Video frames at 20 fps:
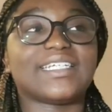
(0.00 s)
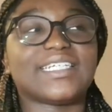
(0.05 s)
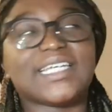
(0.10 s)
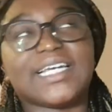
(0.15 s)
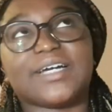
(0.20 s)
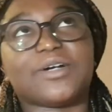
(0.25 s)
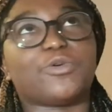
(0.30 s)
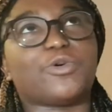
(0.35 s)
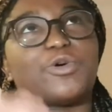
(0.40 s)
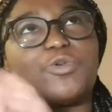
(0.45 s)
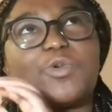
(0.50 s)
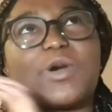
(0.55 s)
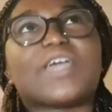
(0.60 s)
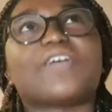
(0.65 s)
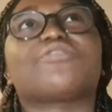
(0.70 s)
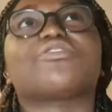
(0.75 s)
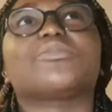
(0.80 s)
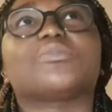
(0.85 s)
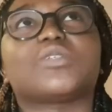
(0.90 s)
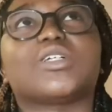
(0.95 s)
Away
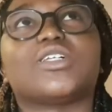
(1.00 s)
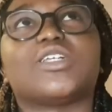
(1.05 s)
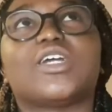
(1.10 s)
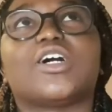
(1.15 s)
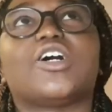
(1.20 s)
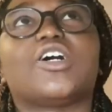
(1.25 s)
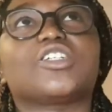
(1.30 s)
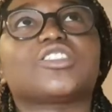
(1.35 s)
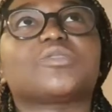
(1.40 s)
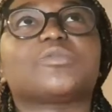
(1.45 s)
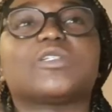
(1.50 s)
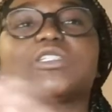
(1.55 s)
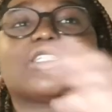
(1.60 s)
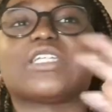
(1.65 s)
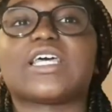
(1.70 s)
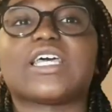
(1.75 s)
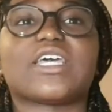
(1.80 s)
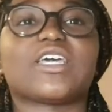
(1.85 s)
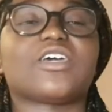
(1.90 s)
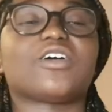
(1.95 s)
from the lungs, but
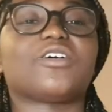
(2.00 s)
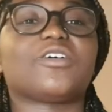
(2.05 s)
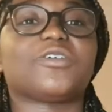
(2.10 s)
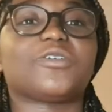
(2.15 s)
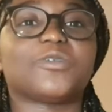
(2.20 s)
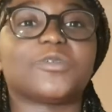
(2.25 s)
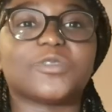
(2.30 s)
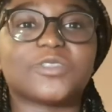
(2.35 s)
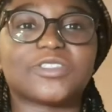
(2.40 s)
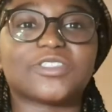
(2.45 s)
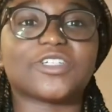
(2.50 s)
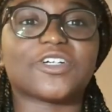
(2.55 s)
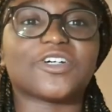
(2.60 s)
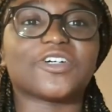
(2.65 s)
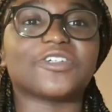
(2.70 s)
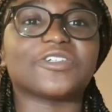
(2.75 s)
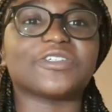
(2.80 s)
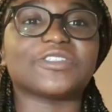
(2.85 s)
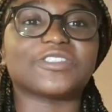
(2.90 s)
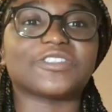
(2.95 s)
they are
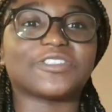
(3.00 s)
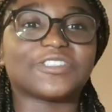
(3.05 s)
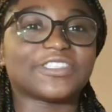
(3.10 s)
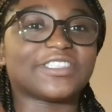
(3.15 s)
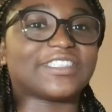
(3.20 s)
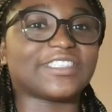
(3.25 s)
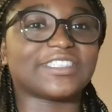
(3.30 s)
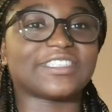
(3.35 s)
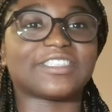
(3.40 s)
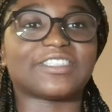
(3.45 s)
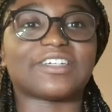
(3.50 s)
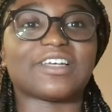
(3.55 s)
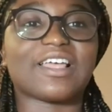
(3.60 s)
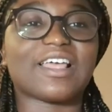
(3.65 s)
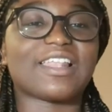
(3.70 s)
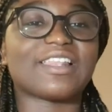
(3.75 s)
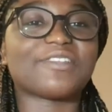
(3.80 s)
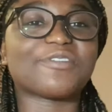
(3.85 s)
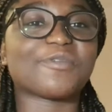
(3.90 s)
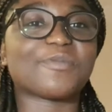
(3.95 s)
also, sorry, this
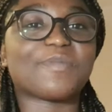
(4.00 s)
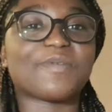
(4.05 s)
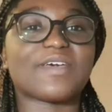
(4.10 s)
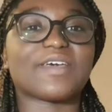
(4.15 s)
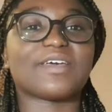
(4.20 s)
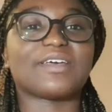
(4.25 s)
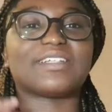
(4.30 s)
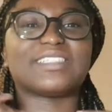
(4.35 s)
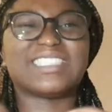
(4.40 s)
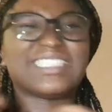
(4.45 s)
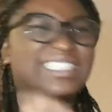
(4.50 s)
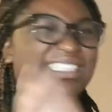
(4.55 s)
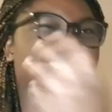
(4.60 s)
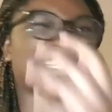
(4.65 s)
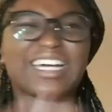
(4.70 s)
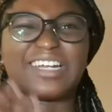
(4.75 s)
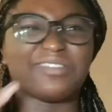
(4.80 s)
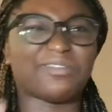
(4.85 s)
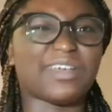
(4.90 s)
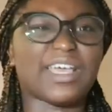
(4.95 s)
is
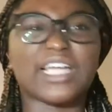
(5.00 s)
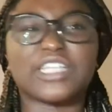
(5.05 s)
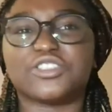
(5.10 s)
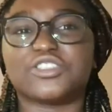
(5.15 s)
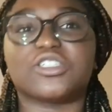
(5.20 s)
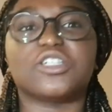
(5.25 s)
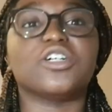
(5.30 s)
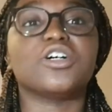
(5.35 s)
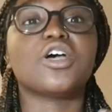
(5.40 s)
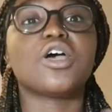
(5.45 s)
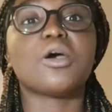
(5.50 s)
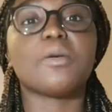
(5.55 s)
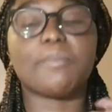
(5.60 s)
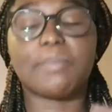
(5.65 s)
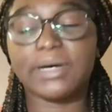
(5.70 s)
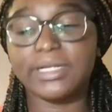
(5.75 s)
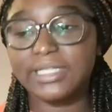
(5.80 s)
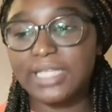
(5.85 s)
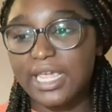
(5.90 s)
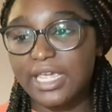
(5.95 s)
kind of extra,
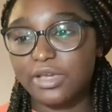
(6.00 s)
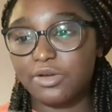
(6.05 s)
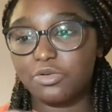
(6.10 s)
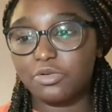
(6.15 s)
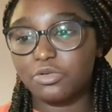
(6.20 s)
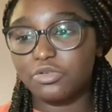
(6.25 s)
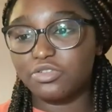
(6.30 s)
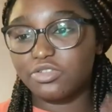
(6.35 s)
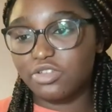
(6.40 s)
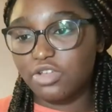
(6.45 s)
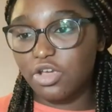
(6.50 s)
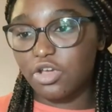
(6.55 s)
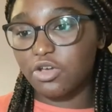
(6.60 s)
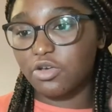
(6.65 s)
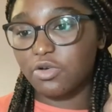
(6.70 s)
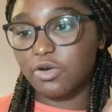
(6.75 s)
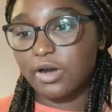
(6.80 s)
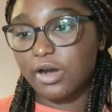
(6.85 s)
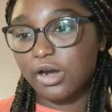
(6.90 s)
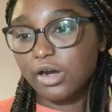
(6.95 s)
but they
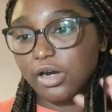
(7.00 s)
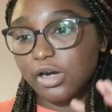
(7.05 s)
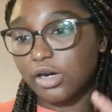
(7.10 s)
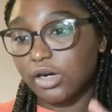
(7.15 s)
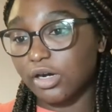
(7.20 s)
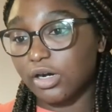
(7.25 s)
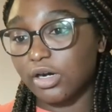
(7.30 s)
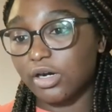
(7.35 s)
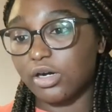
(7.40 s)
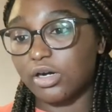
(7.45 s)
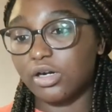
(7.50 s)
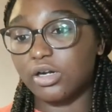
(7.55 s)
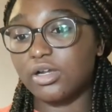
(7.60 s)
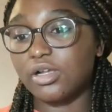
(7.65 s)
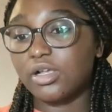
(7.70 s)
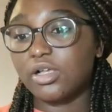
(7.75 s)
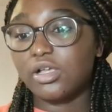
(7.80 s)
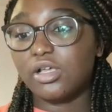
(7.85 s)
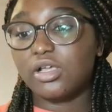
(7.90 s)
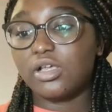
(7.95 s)
also are
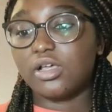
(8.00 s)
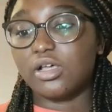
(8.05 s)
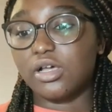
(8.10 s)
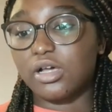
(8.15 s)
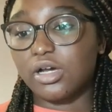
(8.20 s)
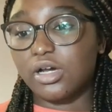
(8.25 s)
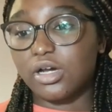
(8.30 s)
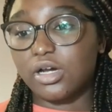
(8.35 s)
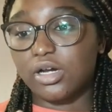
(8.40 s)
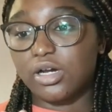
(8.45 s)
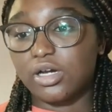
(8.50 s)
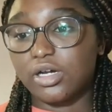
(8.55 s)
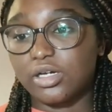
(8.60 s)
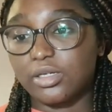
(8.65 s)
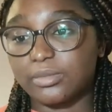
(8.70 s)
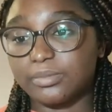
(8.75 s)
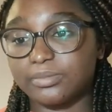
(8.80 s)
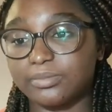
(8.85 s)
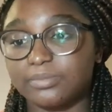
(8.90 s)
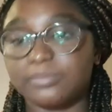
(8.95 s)

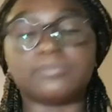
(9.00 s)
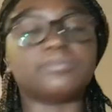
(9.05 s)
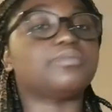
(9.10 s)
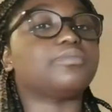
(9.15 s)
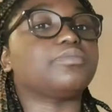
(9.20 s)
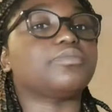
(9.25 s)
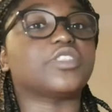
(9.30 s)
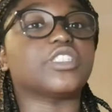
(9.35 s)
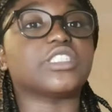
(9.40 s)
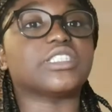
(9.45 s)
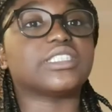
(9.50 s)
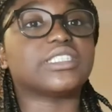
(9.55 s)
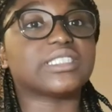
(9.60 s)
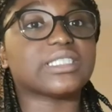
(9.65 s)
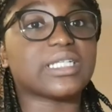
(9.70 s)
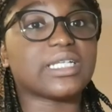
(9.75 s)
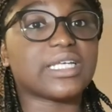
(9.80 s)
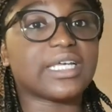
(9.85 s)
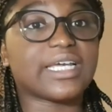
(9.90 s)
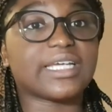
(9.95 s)
the
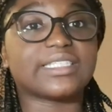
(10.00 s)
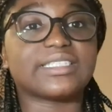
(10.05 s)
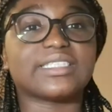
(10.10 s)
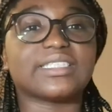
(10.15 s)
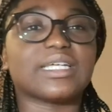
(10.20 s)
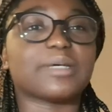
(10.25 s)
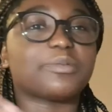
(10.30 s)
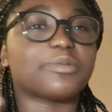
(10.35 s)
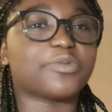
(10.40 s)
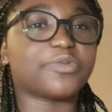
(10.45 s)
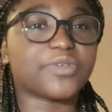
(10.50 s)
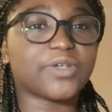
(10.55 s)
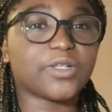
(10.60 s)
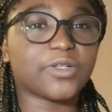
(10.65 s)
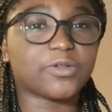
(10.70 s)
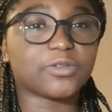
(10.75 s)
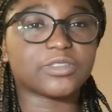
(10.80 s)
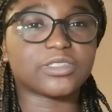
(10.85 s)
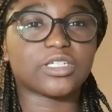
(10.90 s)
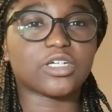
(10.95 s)
ciliated
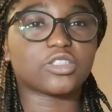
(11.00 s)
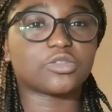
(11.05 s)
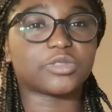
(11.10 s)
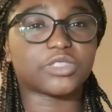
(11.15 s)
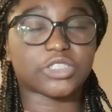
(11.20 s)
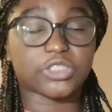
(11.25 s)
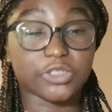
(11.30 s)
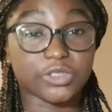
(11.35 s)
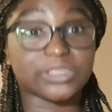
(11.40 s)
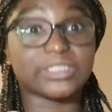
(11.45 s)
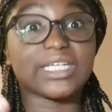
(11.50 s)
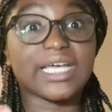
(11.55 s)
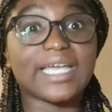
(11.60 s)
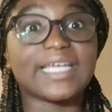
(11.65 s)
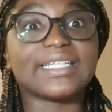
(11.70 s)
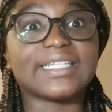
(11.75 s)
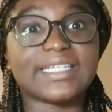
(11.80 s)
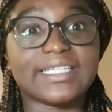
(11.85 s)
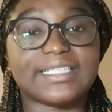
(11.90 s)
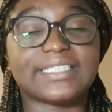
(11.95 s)
epithelial cells, which
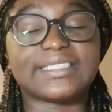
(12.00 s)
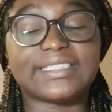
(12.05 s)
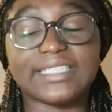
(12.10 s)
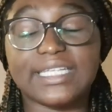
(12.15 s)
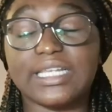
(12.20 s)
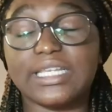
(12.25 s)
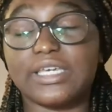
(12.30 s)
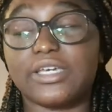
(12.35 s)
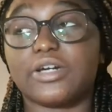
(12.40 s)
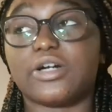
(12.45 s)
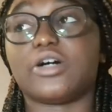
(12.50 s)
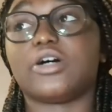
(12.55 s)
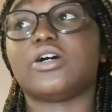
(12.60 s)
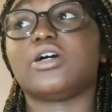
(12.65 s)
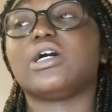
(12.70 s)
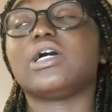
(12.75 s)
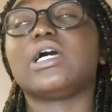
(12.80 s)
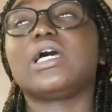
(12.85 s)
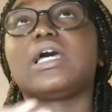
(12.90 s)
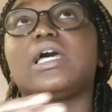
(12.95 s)
contain these cilia.